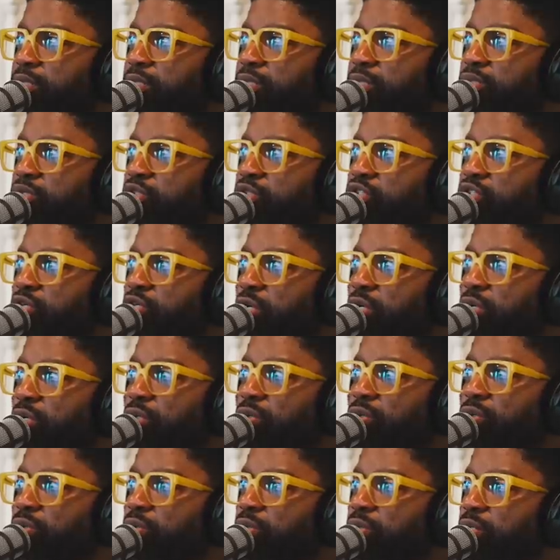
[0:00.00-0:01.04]

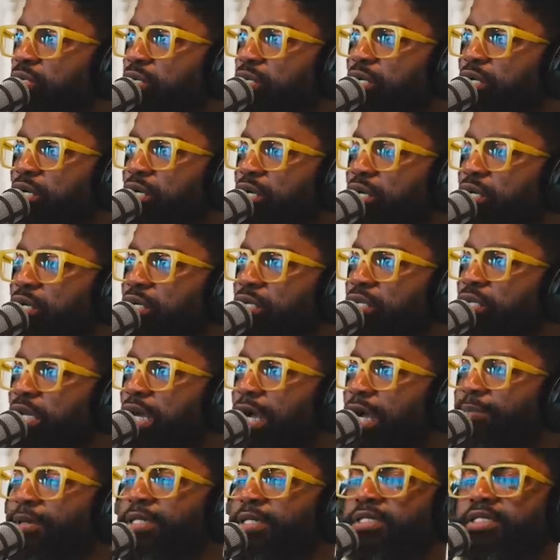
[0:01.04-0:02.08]
so
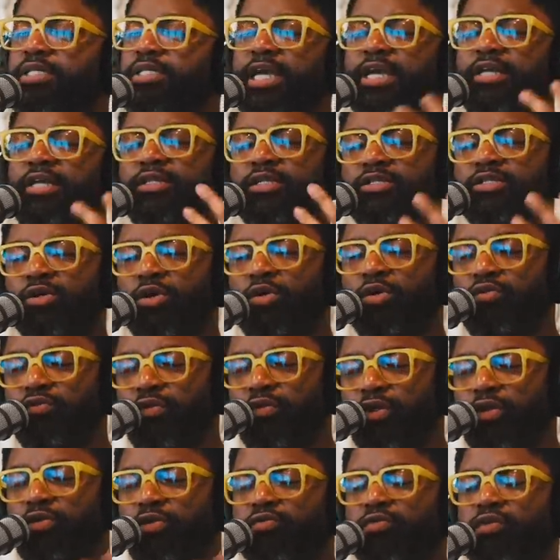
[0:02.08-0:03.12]
I've been saying this over
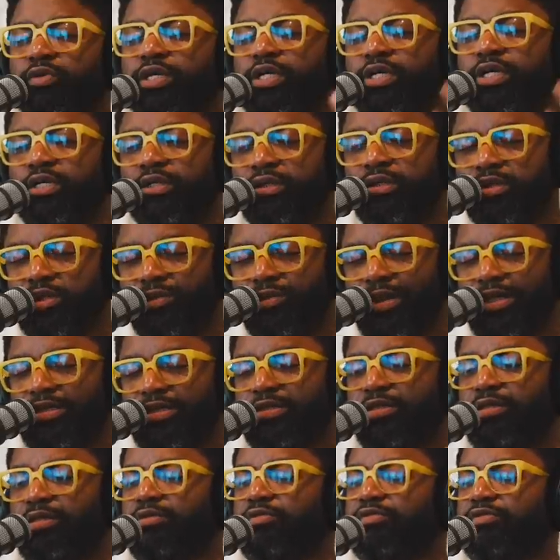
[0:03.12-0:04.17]
and over again to
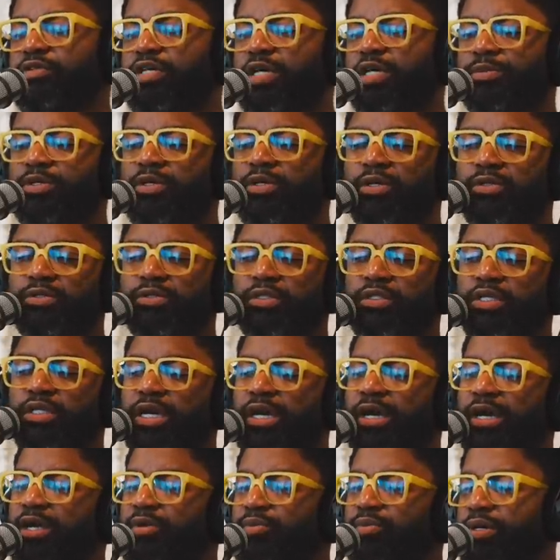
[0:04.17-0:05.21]
myself. I'm called to the
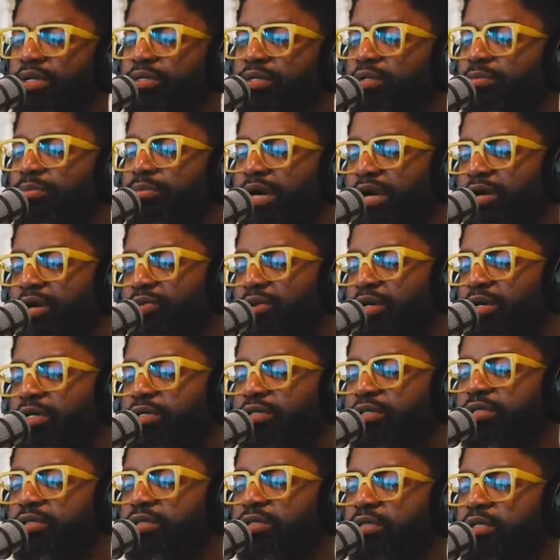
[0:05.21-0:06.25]
highways, the
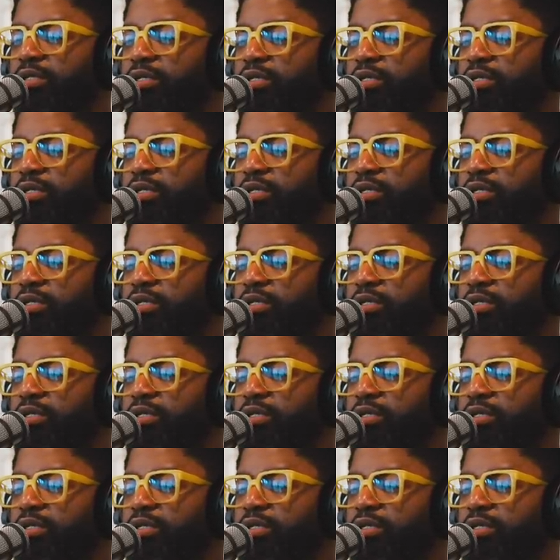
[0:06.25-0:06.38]
byways,